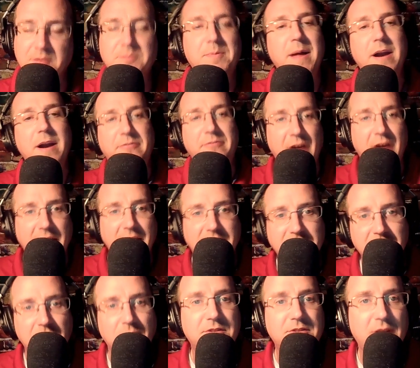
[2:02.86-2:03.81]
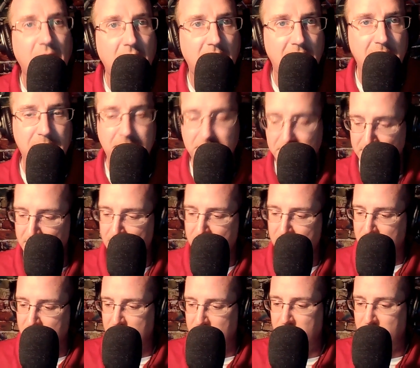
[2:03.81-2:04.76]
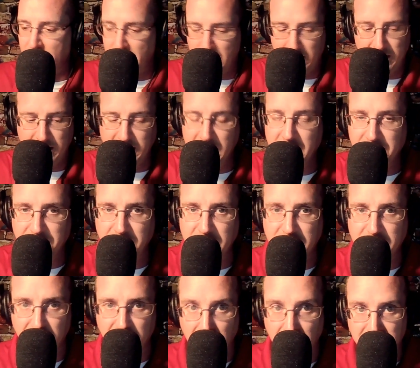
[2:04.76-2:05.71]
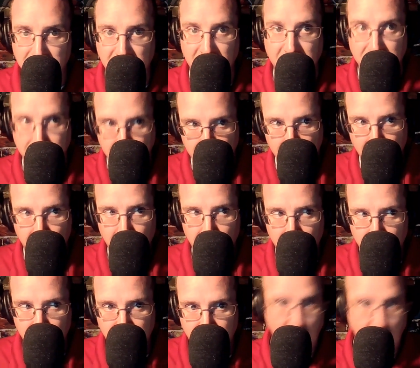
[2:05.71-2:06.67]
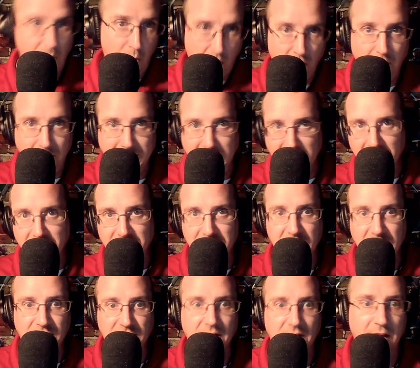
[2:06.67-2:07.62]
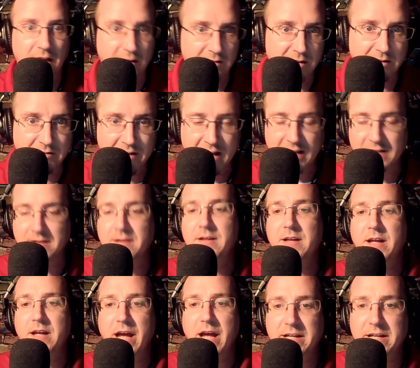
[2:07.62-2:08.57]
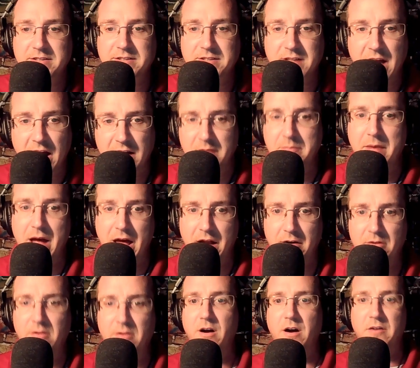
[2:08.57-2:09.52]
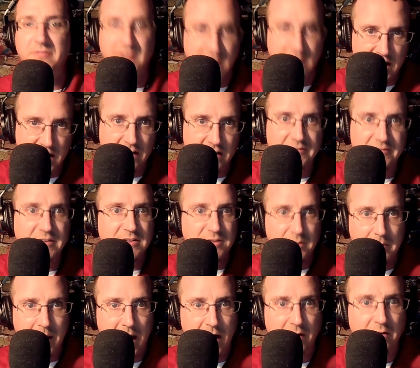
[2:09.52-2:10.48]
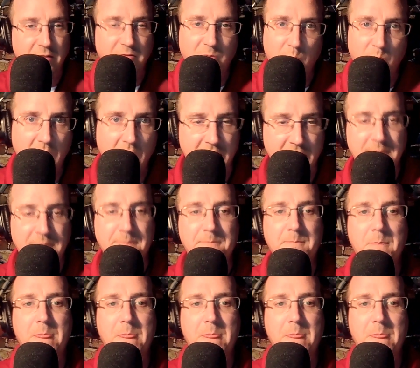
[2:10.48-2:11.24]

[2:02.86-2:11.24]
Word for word: As a matter of fact, you know, time and history shows that there will be an extinction level event. It's not a matter of if, it's a matter of when.